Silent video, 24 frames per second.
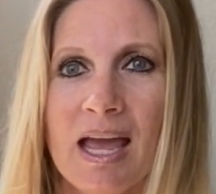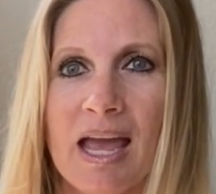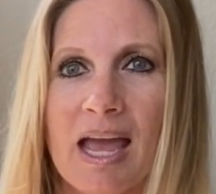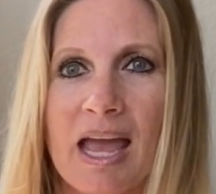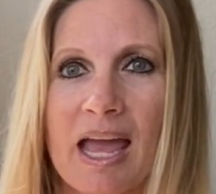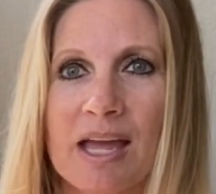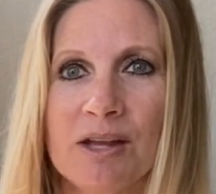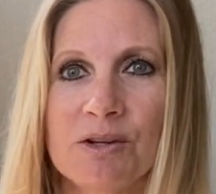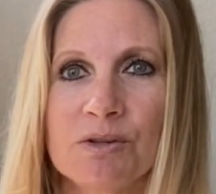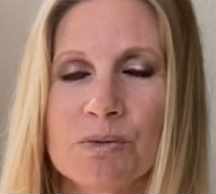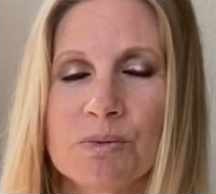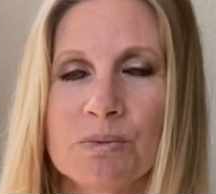
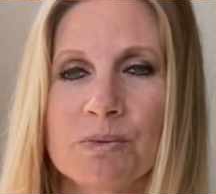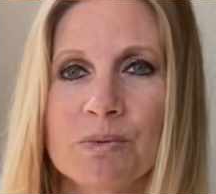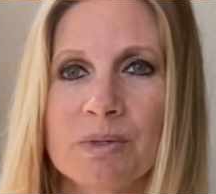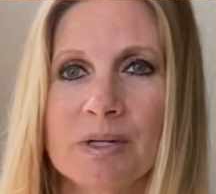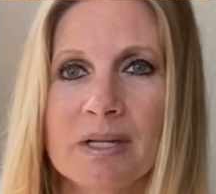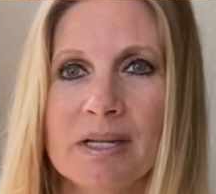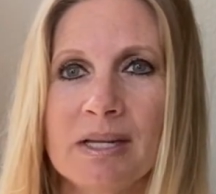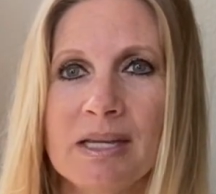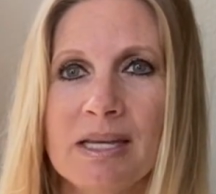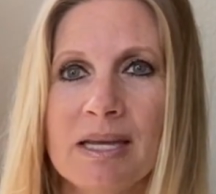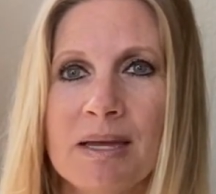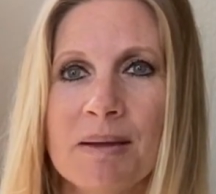and
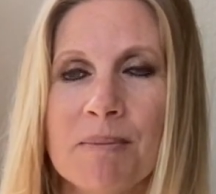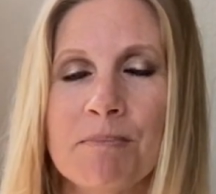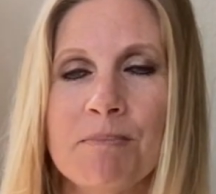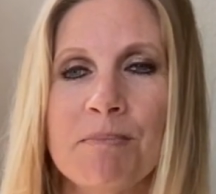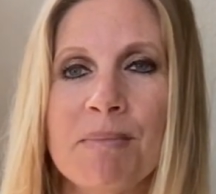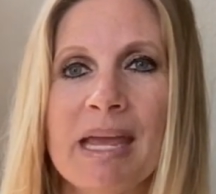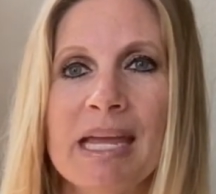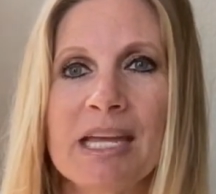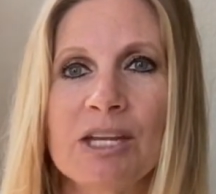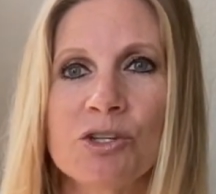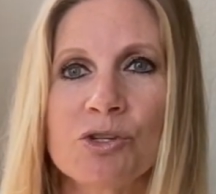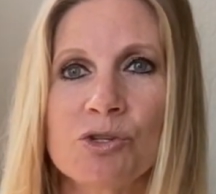really
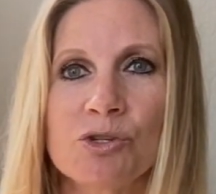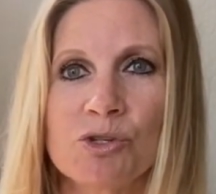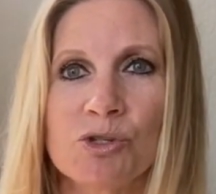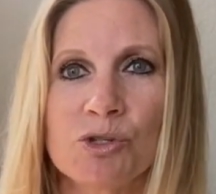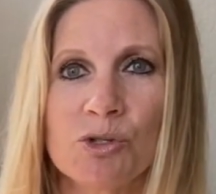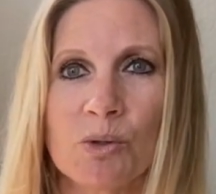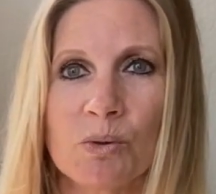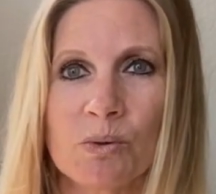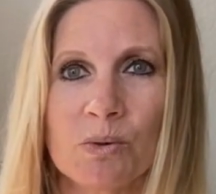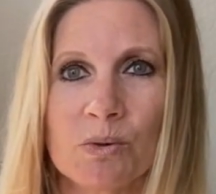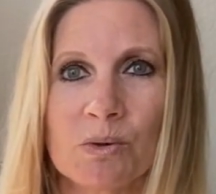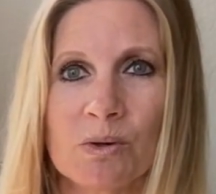make
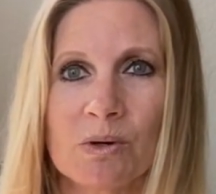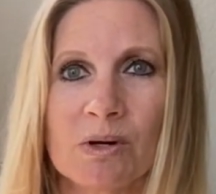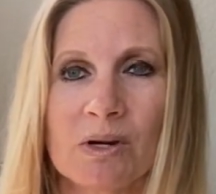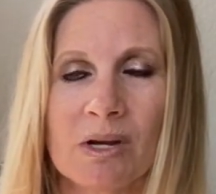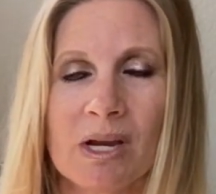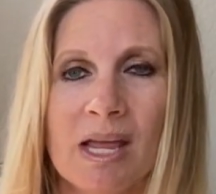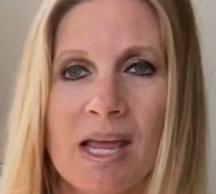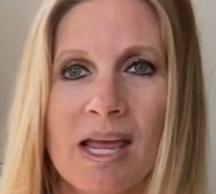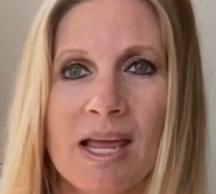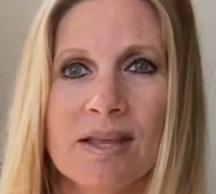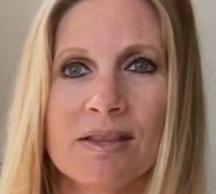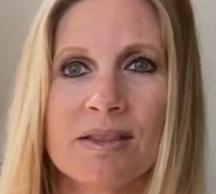sure
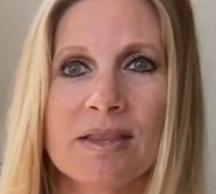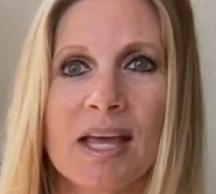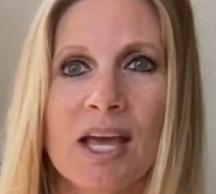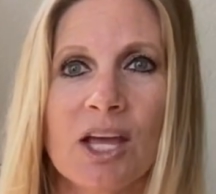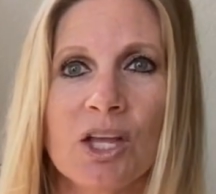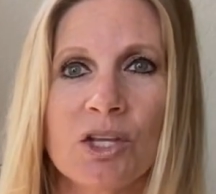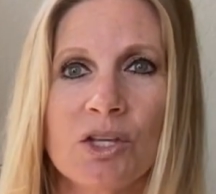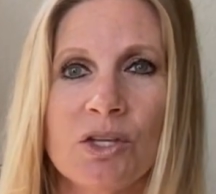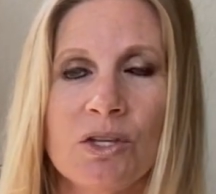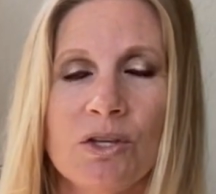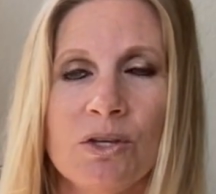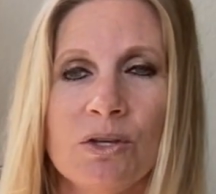
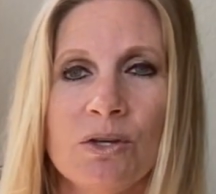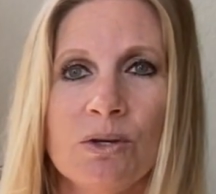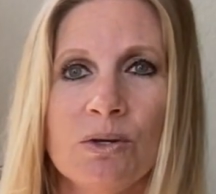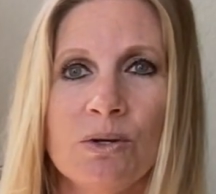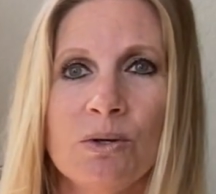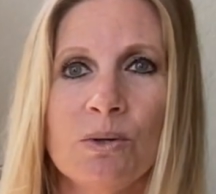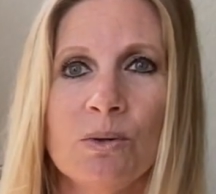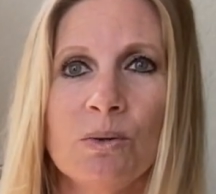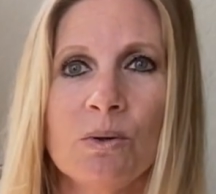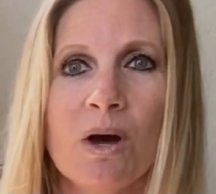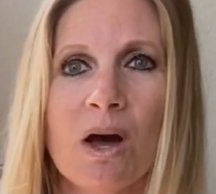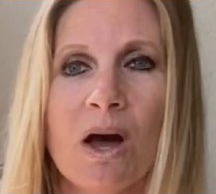that
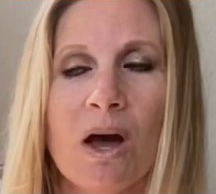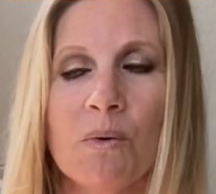you,